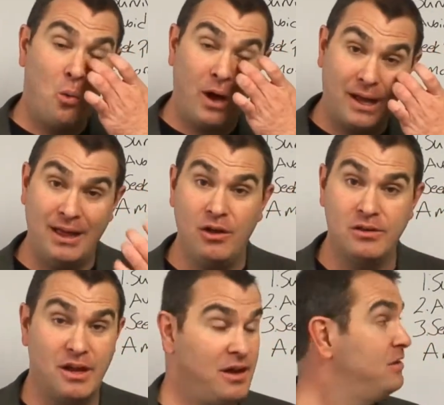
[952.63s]
What
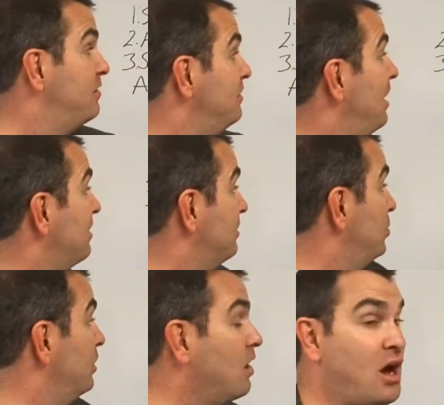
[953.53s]
guilt does is it takes it
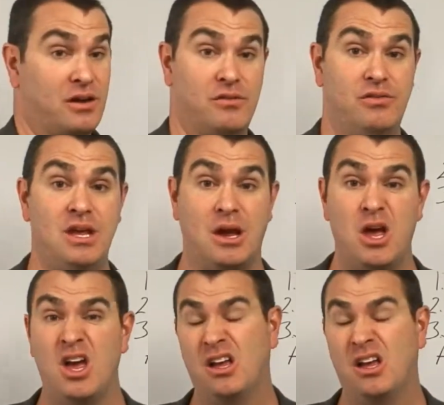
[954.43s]
to a cognitive thing.